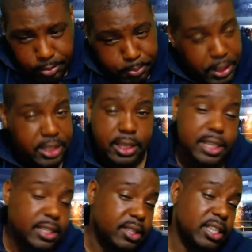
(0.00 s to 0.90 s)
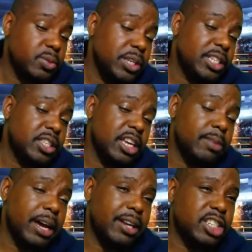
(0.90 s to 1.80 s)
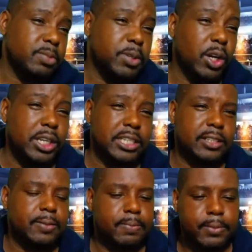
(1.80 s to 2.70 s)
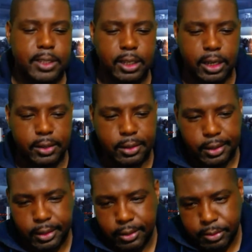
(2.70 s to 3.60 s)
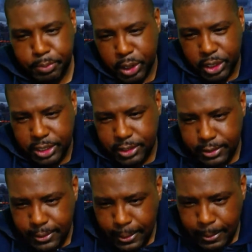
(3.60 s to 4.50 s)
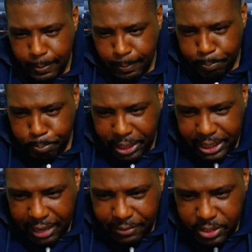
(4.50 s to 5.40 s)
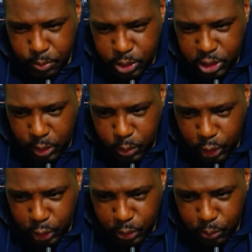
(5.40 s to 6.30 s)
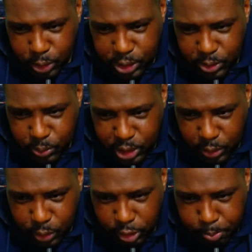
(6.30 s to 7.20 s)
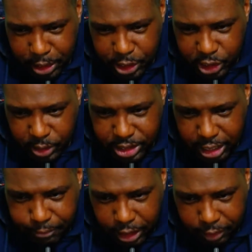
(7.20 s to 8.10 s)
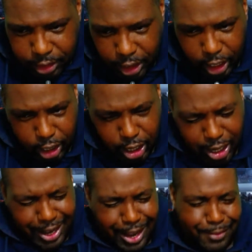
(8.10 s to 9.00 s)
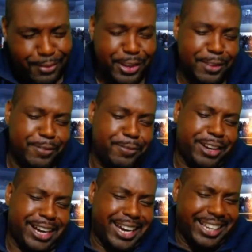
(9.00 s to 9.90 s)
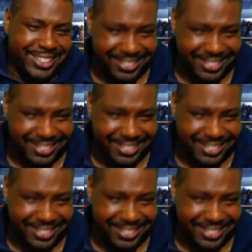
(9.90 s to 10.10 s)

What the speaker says: These are things we need to think about and just be honest. Be honest. Ben Davison was so good. Was so good. Billy Jones left us. Right.